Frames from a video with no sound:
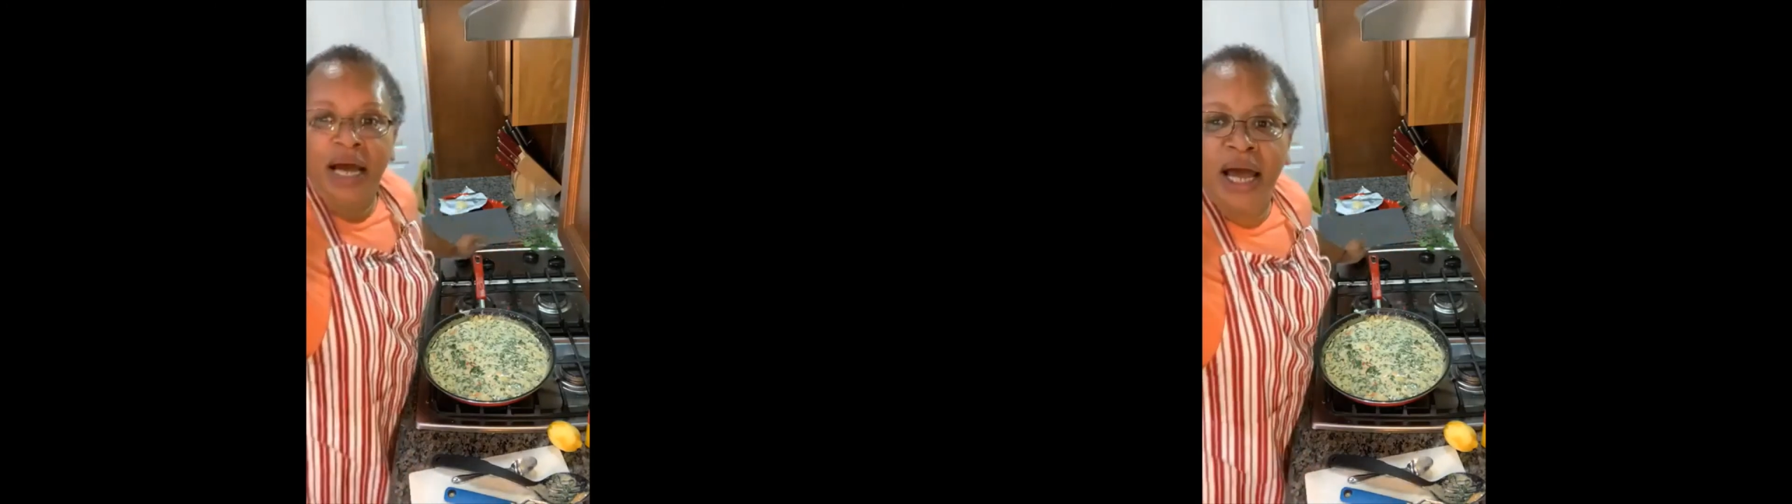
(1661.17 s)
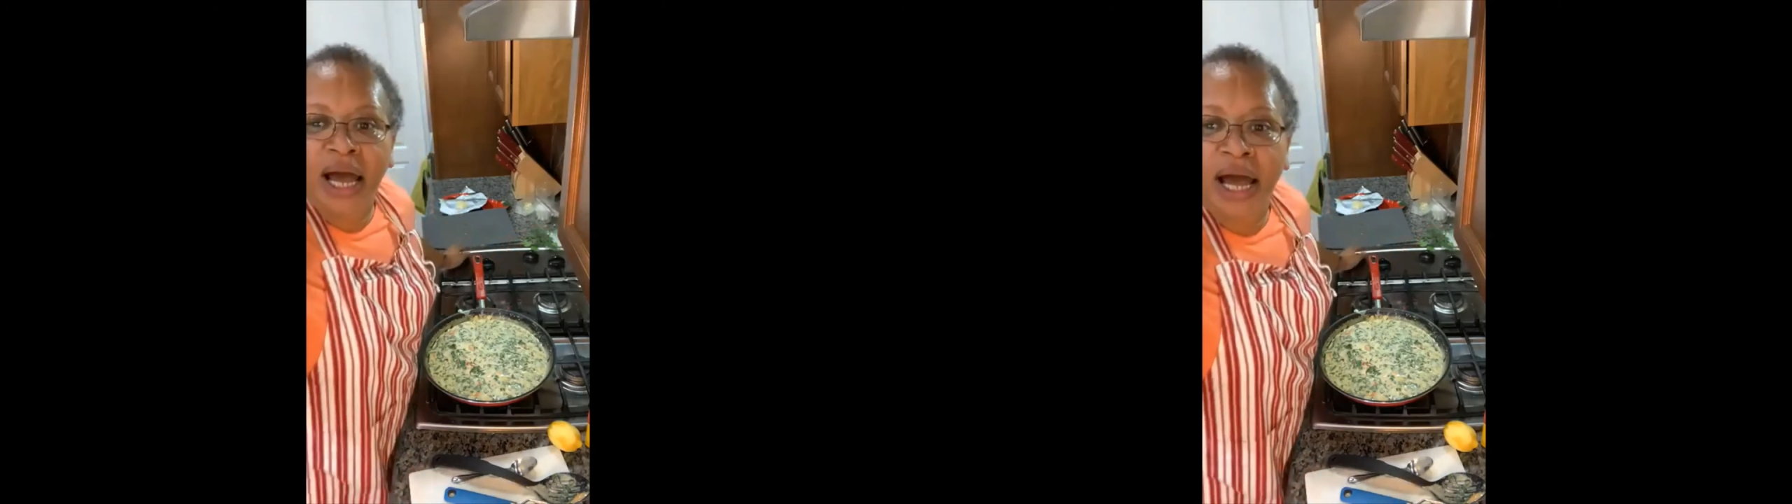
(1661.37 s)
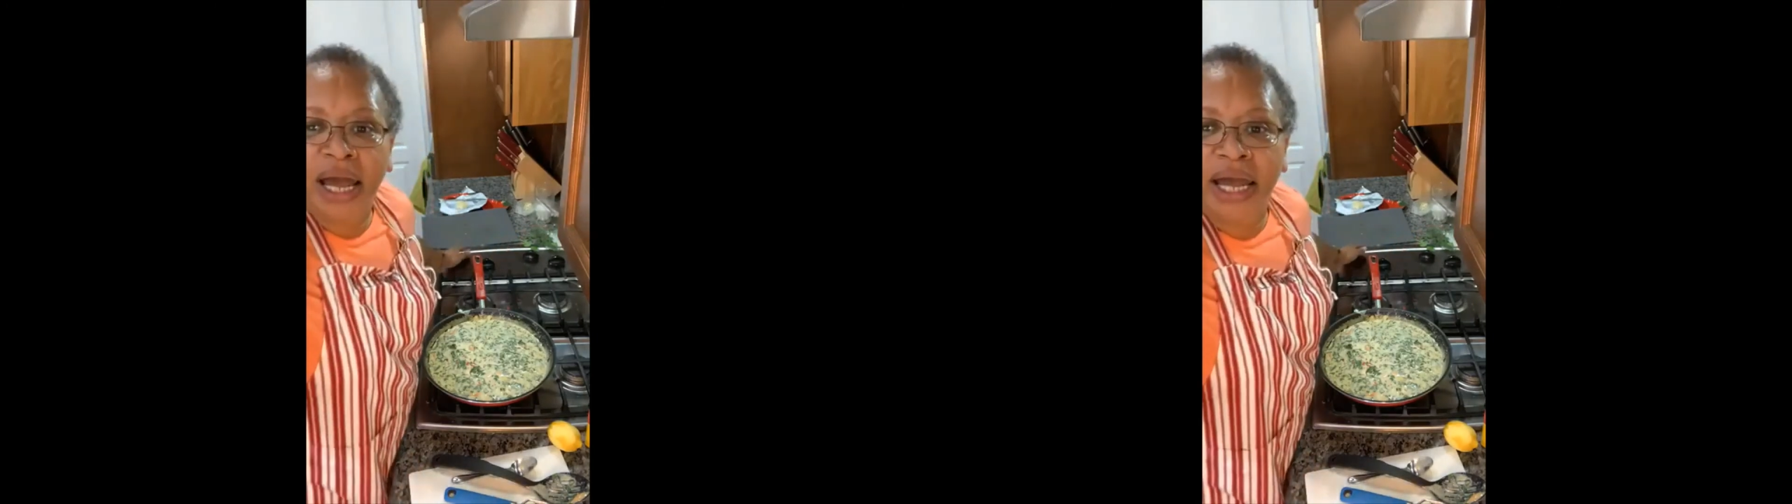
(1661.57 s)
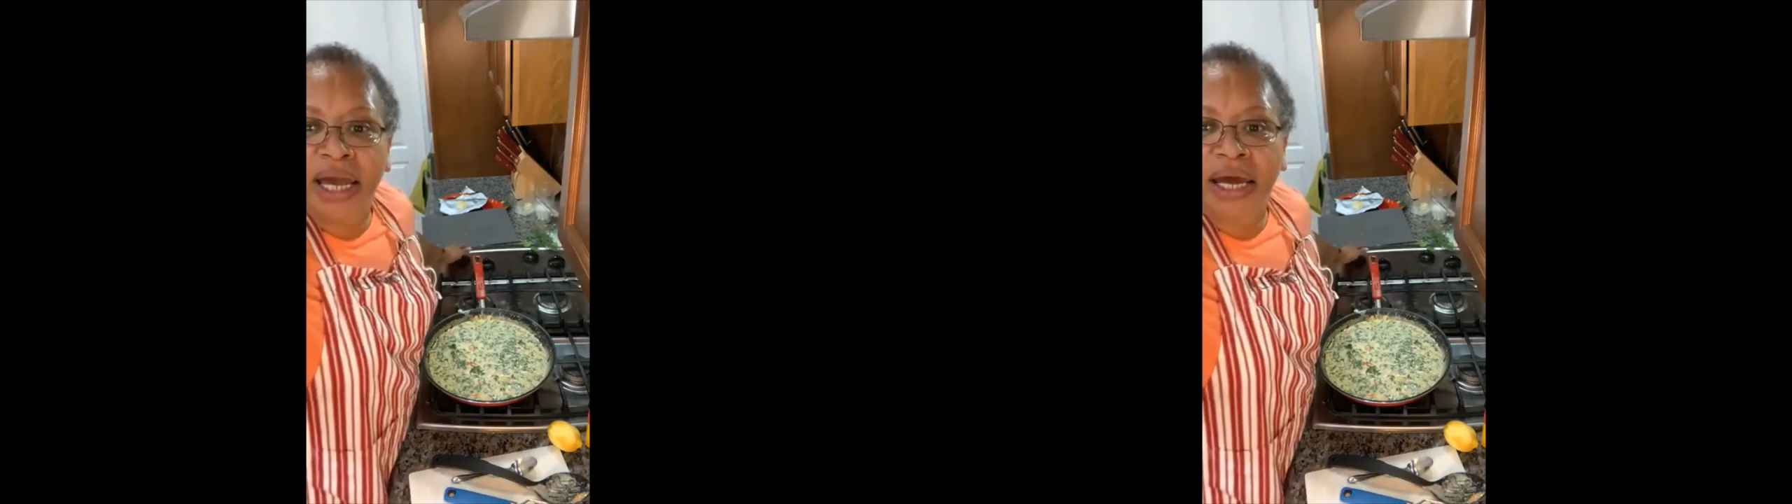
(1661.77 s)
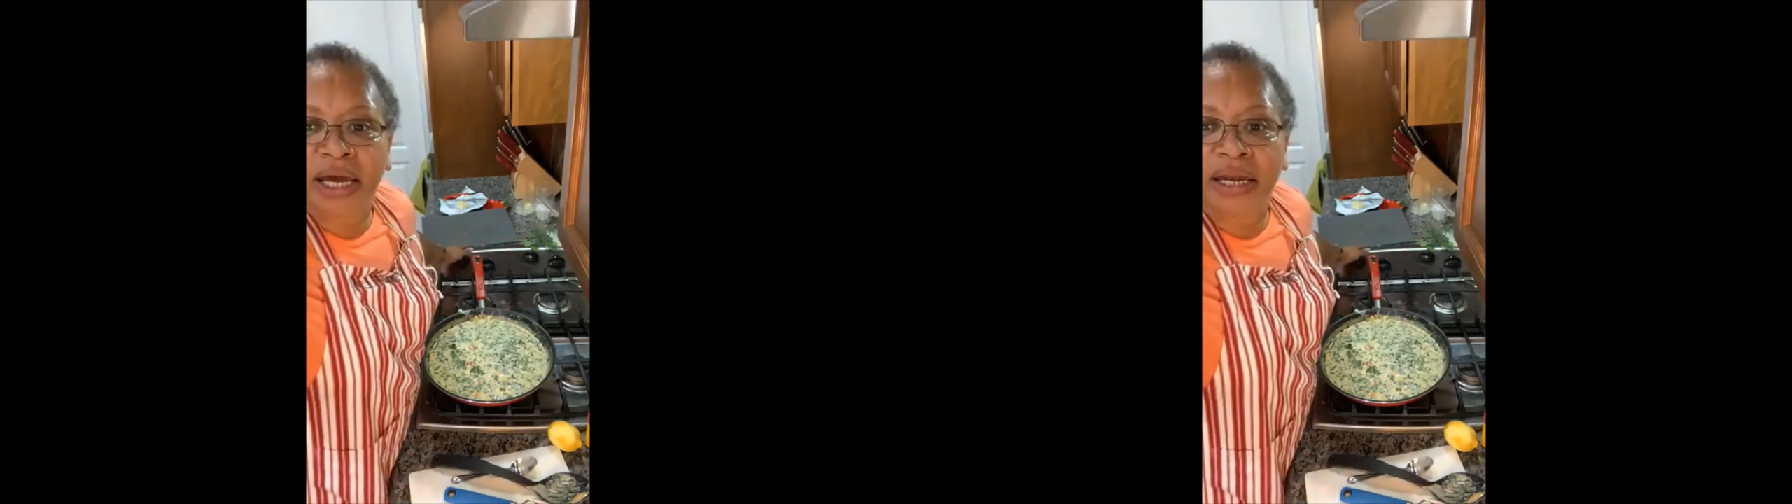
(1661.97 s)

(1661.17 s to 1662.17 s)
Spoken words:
And,